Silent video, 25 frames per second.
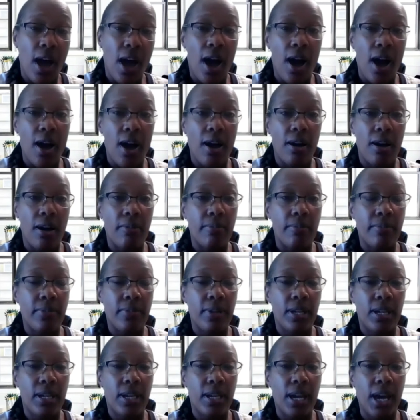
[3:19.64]
um,
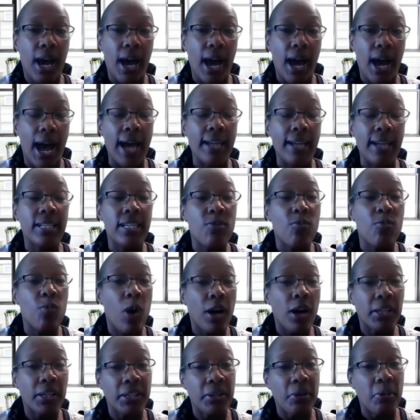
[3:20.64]
I need
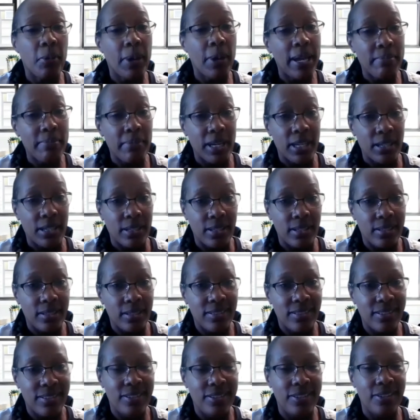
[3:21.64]
walking away money.
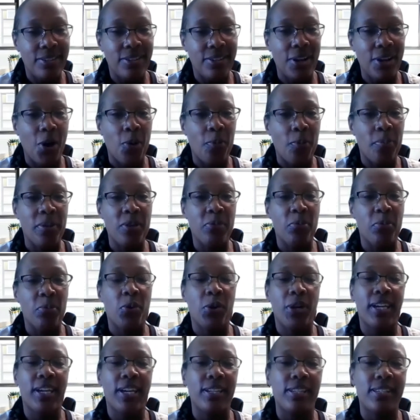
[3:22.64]
You know, people
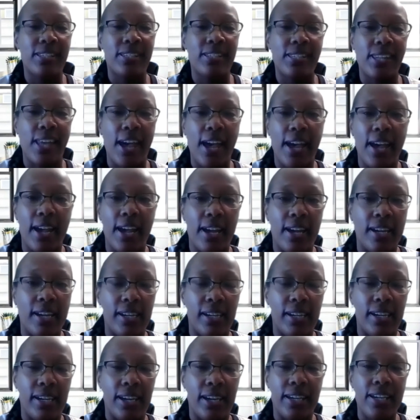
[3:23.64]
can say,
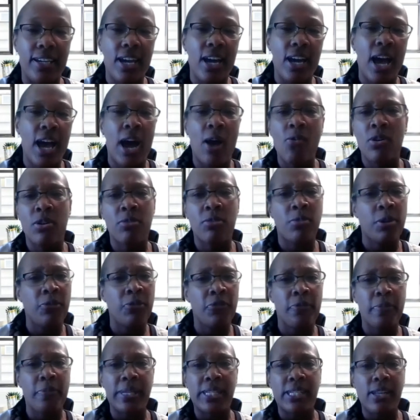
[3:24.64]
yeah, I want to work
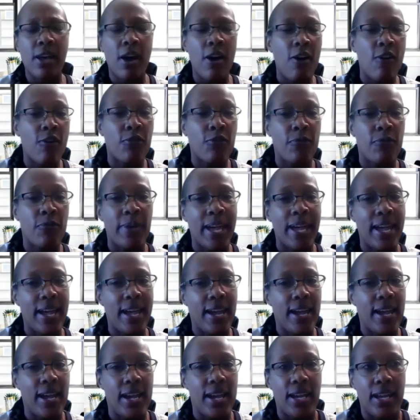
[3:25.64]
for myself.
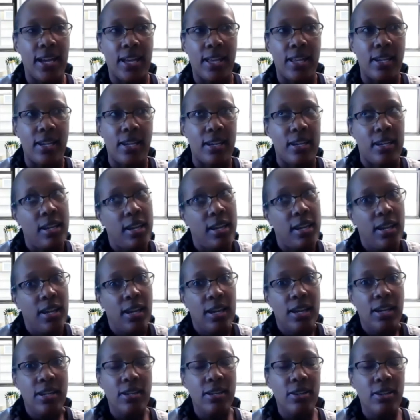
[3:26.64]
And,
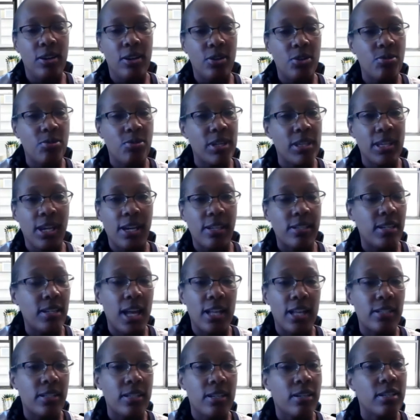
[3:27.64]
you know,
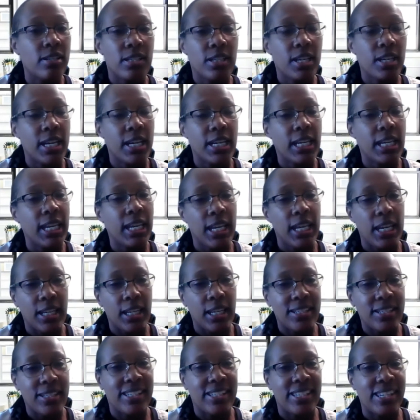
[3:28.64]
$20,000 a year isn't going to get it.
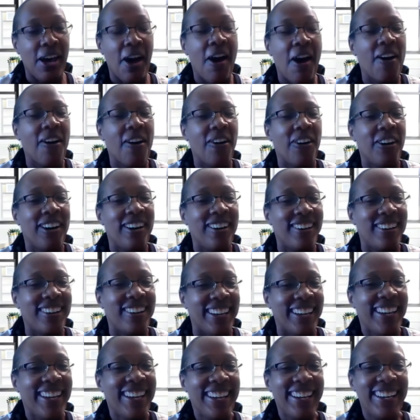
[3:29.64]
So, yeah.
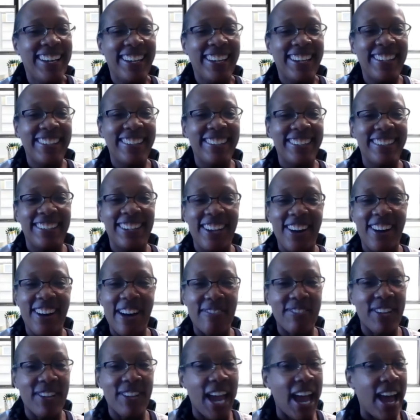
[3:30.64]
you know,
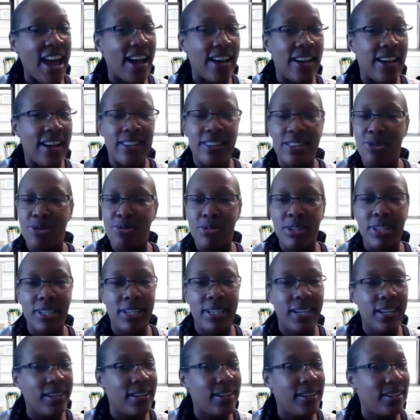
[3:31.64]
I've got three I
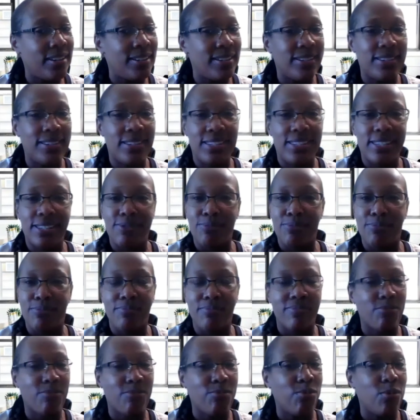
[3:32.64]
kids
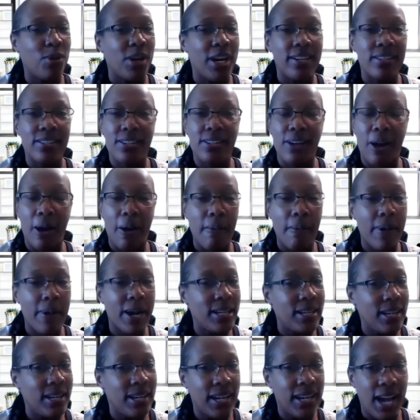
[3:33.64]
one is
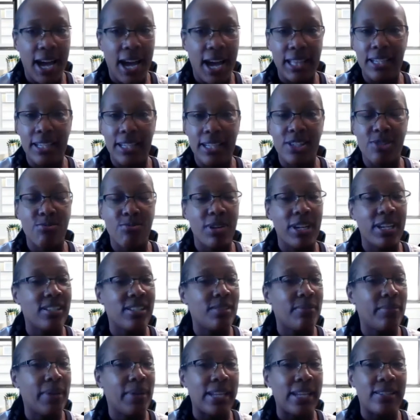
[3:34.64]
already in college, one
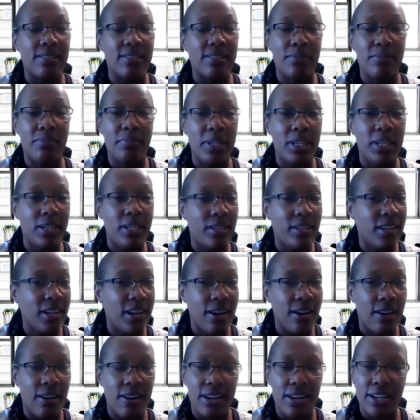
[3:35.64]
is about to be
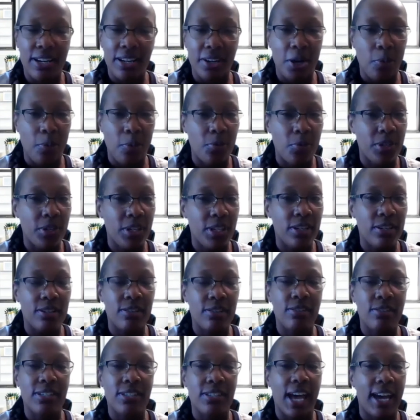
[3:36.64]
there in a couple
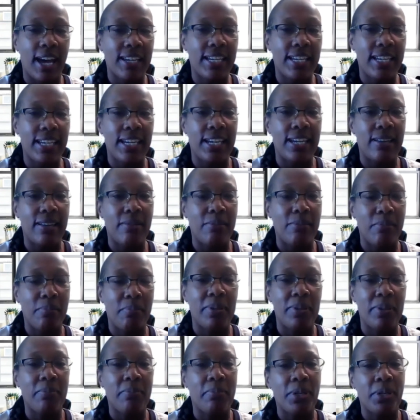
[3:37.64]
years. I can't
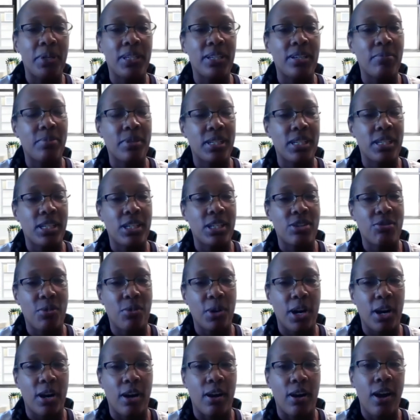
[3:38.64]
be put in a position
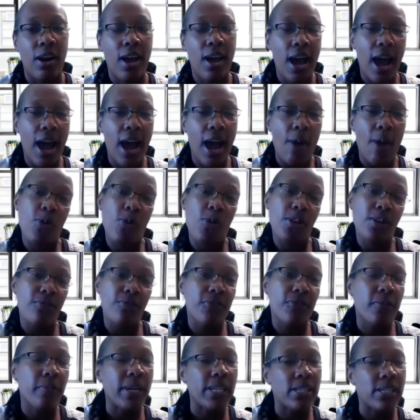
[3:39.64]
where I'm working
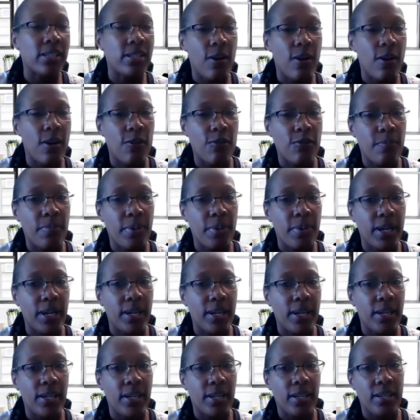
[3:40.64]
for myself,
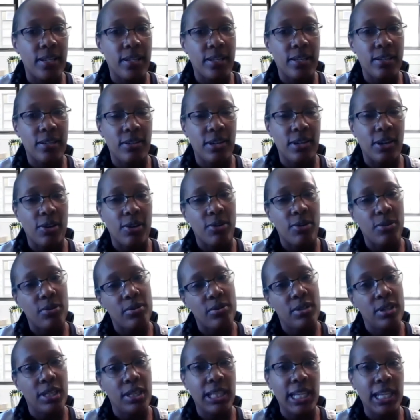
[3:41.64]
but you know,
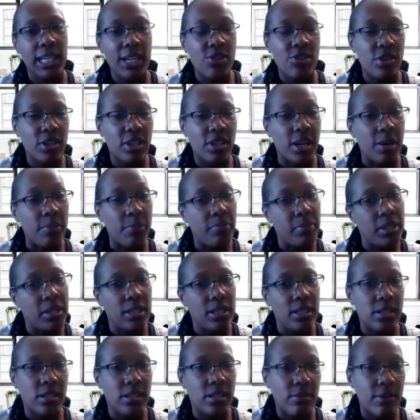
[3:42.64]
the electric
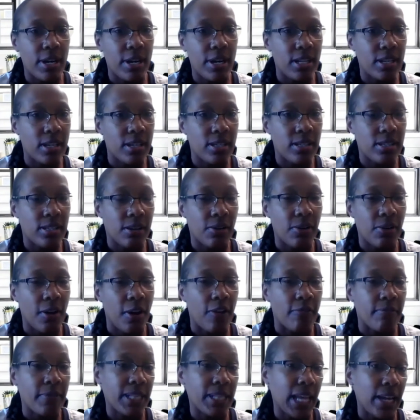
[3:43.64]
company is threatening to turn
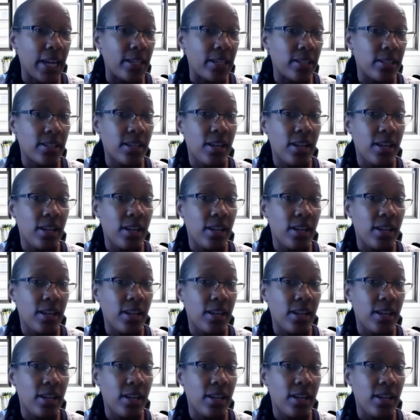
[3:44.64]
off my lights.